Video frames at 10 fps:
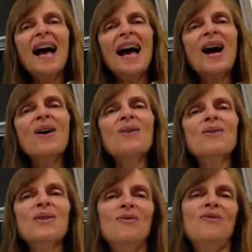how
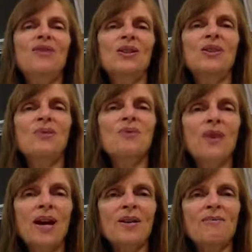the physical
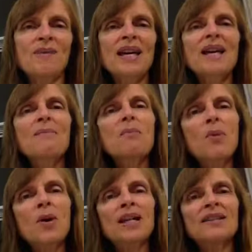realm
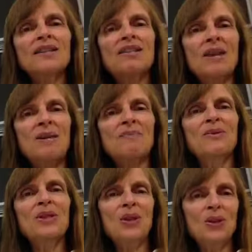points
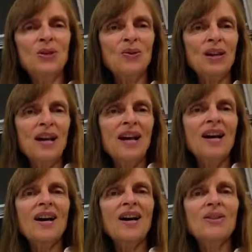them to
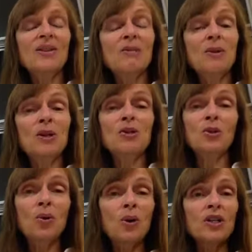the
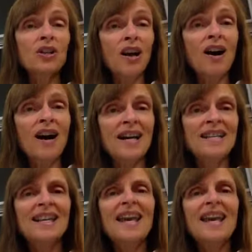spiritual or to God.